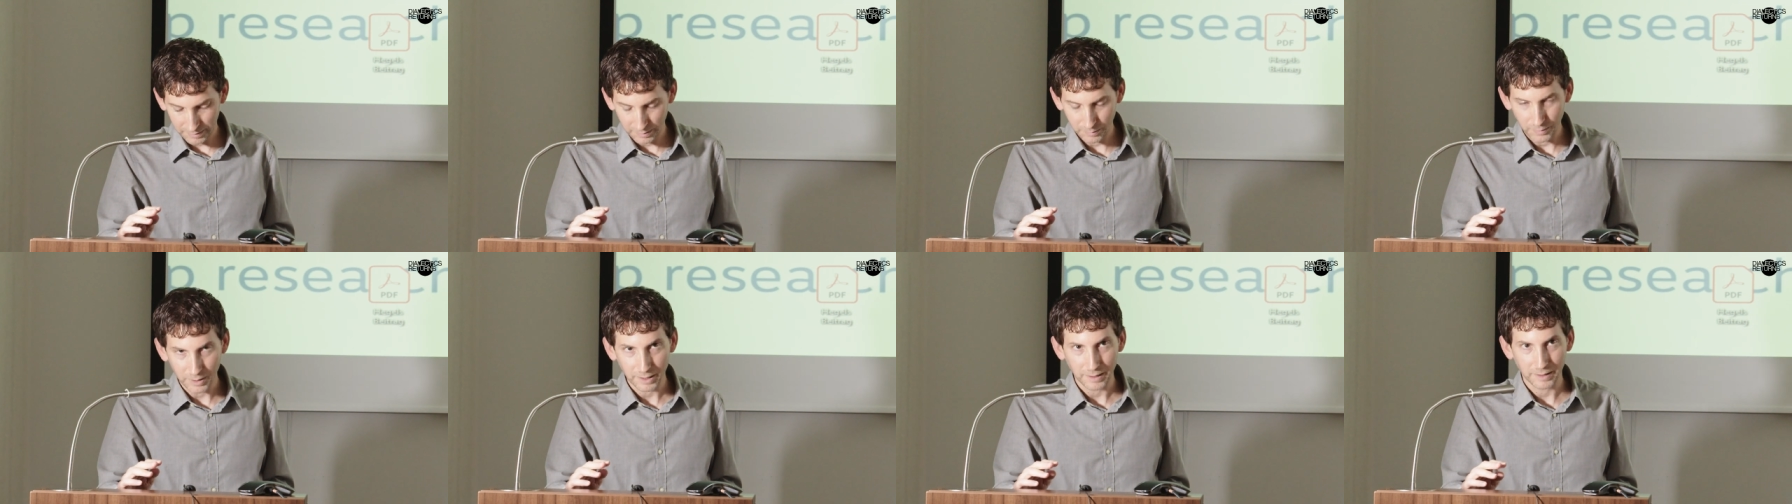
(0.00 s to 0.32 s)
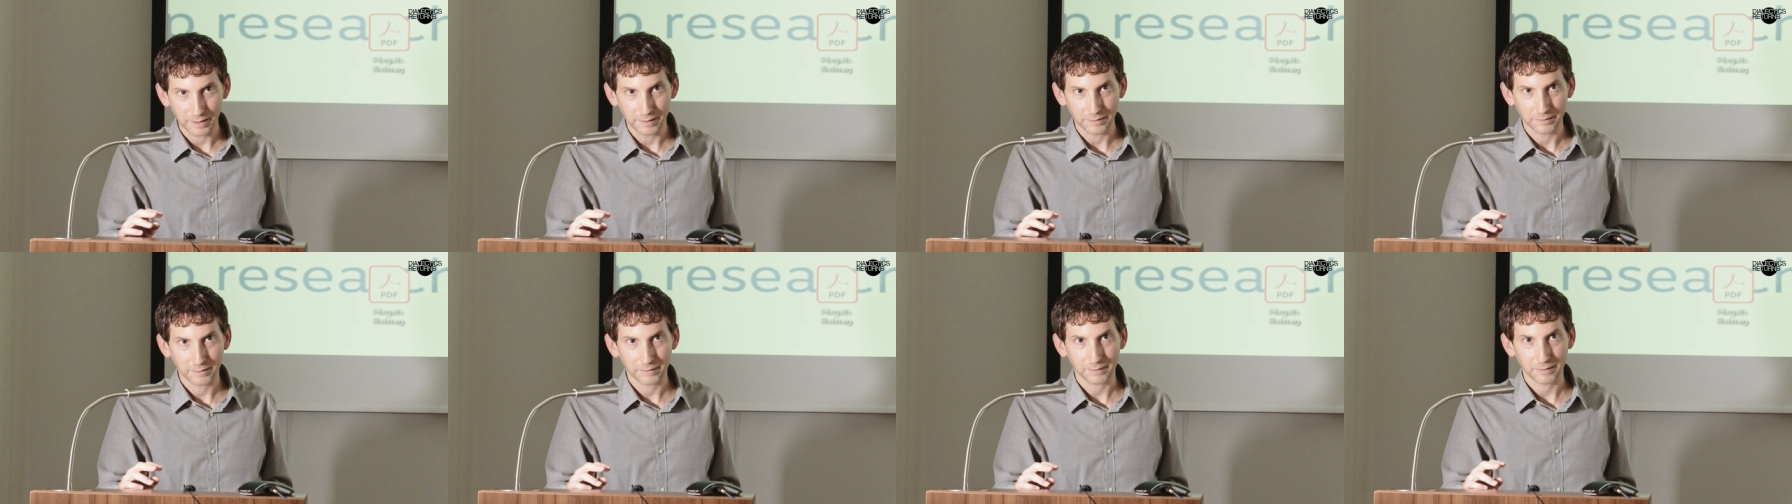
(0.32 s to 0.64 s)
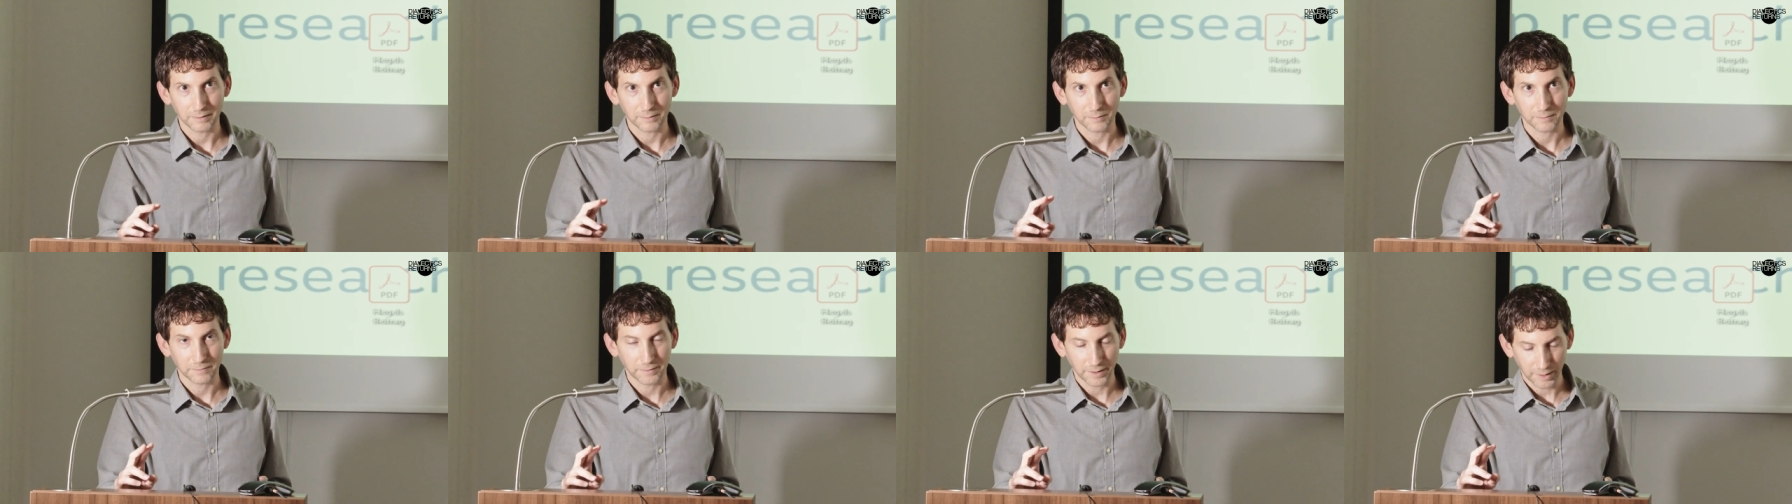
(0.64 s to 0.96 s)
to be his
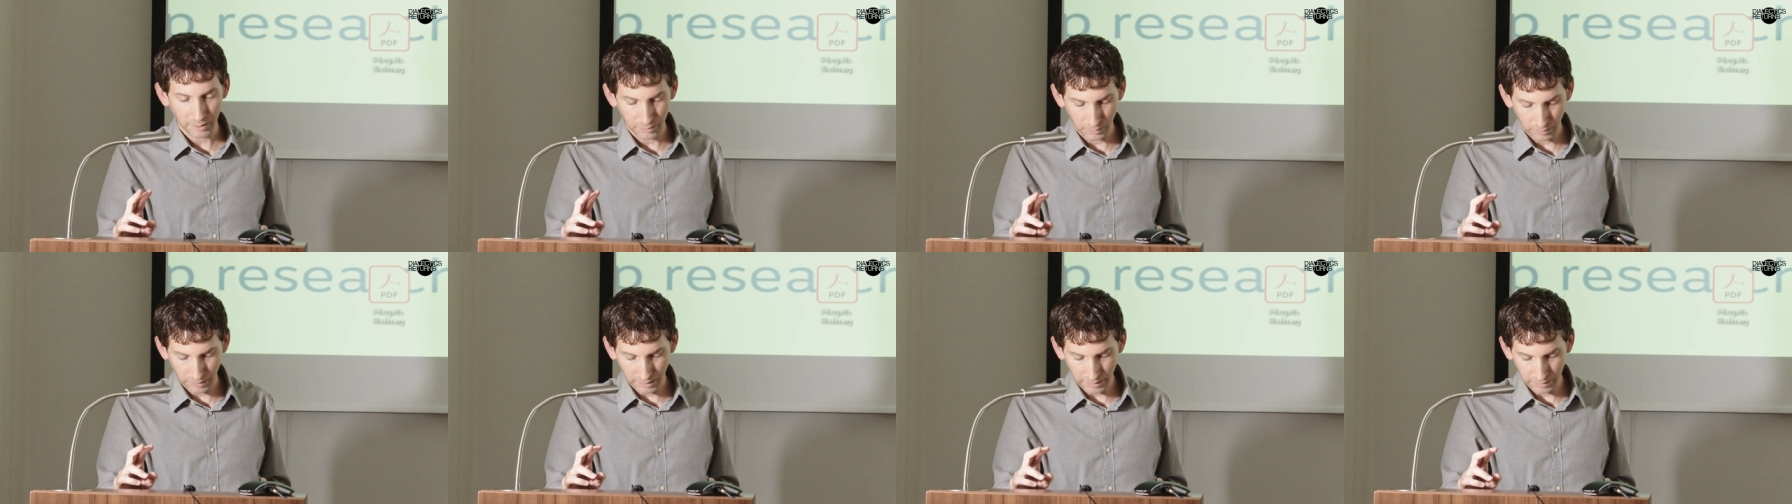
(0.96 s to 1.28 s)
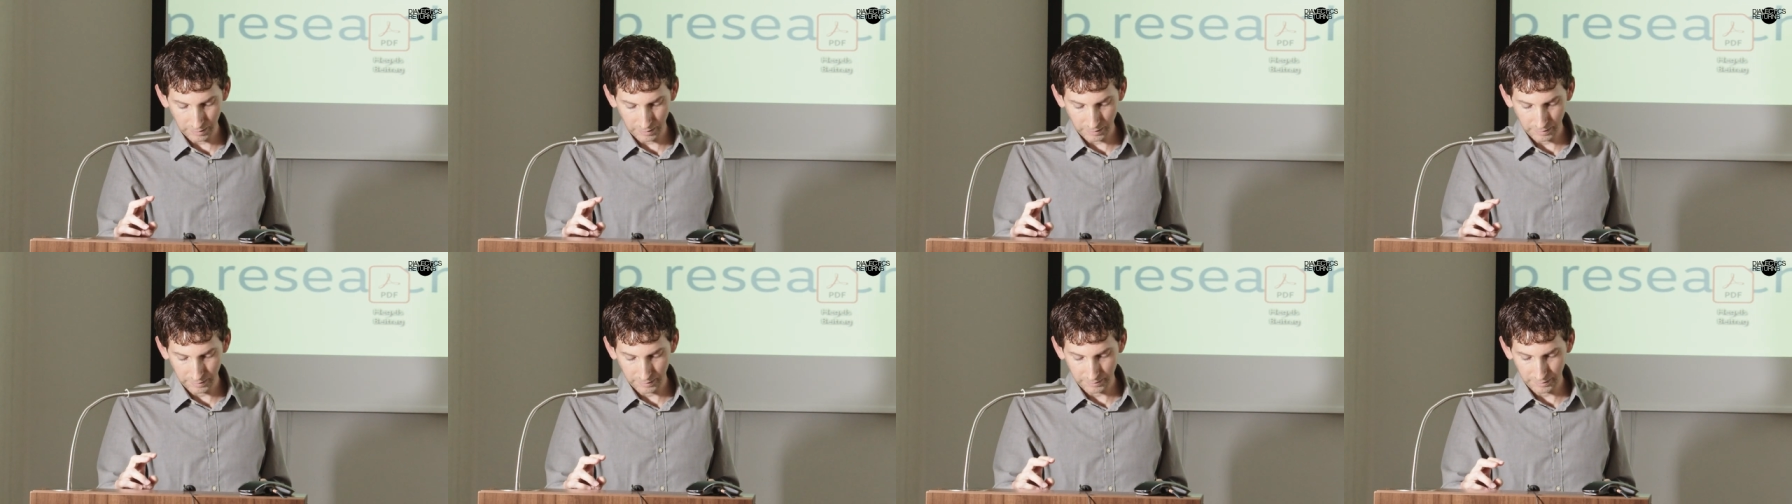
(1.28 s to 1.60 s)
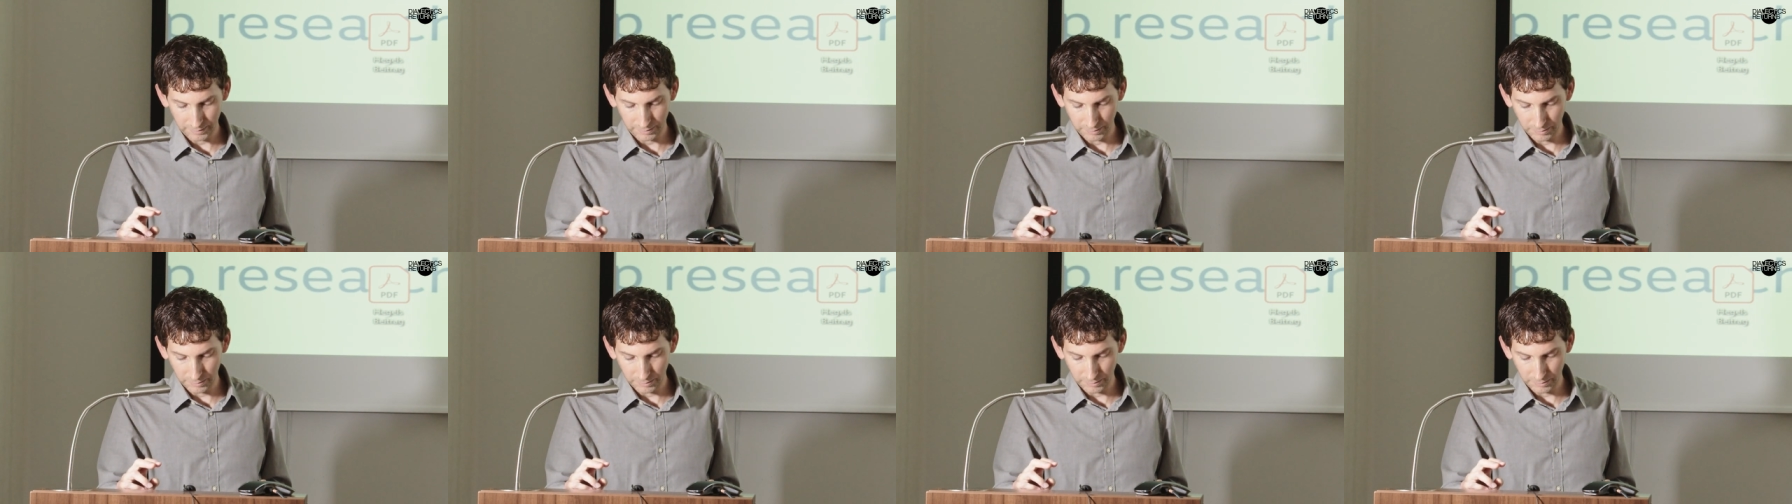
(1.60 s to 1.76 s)
farewell